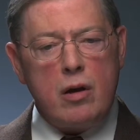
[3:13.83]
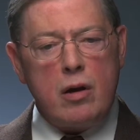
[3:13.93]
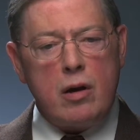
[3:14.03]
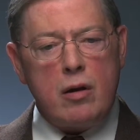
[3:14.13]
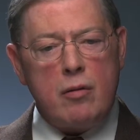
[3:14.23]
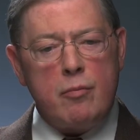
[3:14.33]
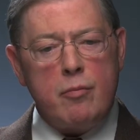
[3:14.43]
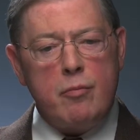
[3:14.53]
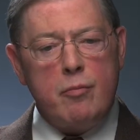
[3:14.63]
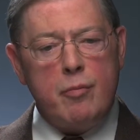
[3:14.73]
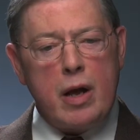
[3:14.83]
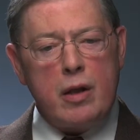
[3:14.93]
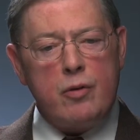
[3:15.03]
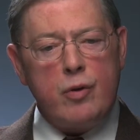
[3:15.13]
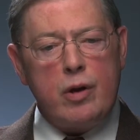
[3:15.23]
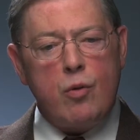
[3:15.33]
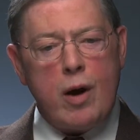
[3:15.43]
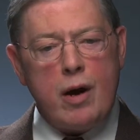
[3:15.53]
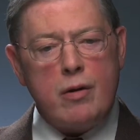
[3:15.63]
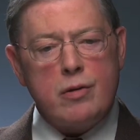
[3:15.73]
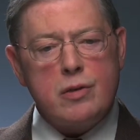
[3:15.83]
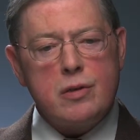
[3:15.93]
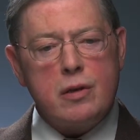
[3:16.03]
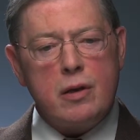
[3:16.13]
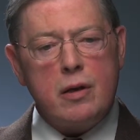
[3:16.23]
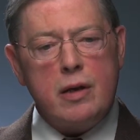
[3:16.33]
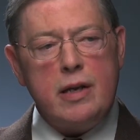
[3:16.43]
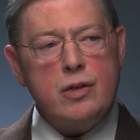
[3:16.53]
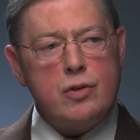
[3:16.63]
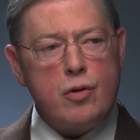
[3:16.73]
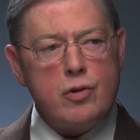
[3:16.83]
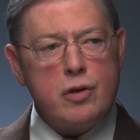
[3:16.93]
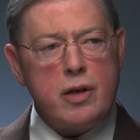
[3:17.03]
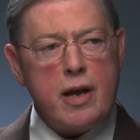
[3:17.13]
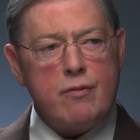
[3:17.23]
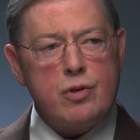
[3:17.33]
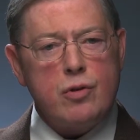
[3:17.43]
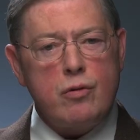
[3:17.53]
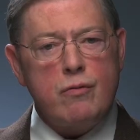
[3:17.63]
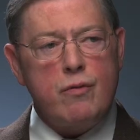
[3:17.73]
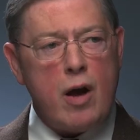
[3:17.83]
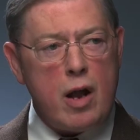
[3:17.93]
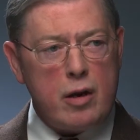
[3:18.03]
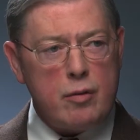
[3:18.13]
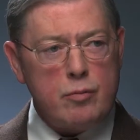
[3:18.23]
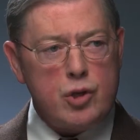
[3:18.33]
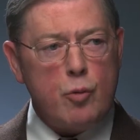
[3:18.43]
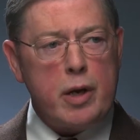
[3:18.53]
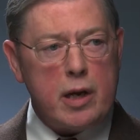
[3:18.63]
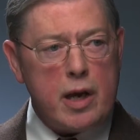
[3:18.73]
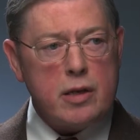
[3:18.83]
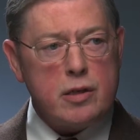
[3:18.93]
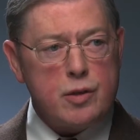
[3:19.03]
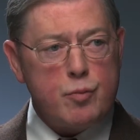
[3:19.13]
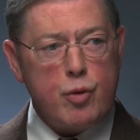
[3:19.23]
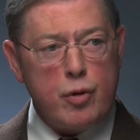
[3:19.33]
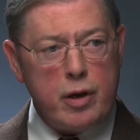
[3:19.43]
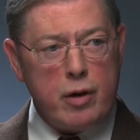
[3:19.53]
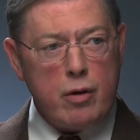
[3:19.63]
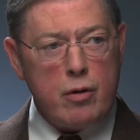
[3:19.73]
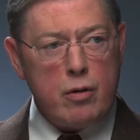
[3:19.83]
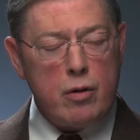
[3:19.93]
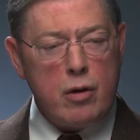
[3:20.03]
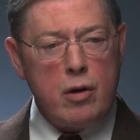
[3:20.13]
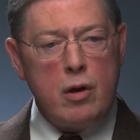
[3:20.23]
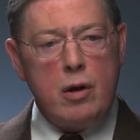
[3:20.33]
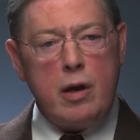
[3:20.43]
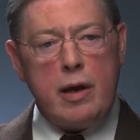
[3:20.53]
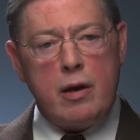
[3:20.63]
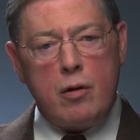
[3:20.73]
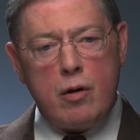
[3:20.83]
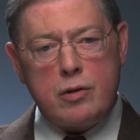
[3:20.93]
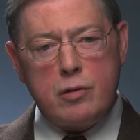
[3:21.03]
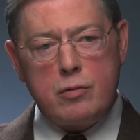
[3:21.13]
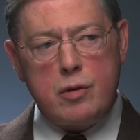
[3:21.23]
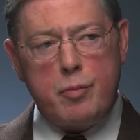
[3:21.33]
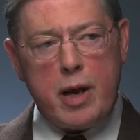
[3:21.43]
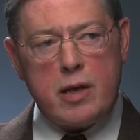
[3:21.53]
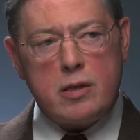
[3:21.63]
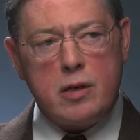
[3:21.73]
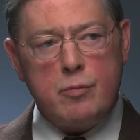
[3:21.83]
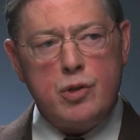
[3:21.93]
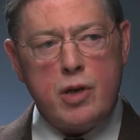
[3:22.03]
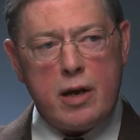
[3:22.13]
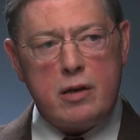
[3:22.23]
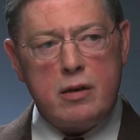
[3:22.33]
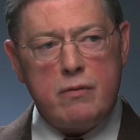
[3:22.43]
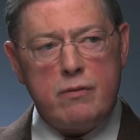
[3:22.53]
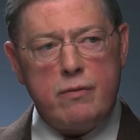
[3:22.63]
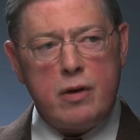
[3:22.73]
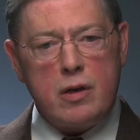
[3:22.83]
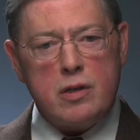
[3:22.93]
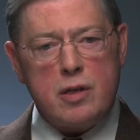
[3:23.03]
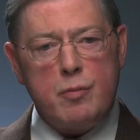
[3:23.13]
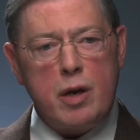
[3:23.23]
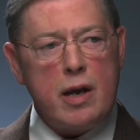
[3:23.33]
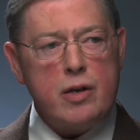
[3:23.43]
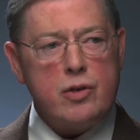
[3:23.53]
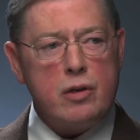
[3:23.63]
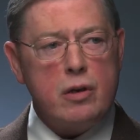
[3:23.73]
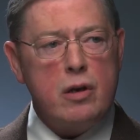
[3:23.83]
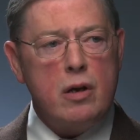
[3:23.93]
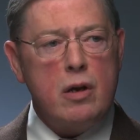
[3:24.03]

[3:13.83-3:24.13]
Bellin requires each surgeon to have a certain volume, so many cases per year, and also to pass an objective simulation